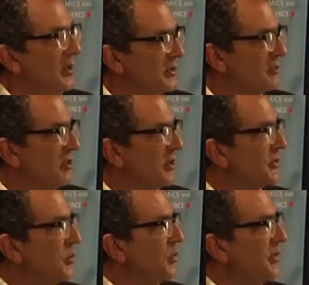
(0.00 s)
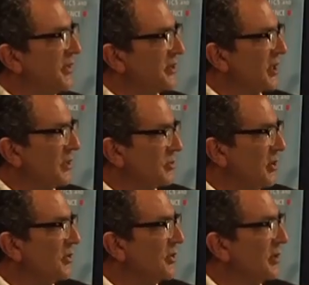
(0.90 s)
to grasp that all of this goes
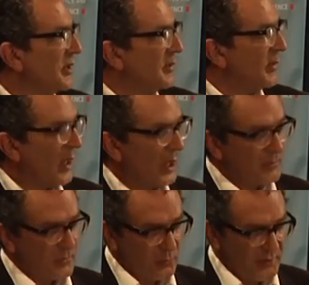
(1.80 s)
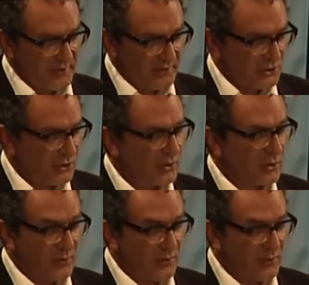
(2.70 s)
on within the Tudor,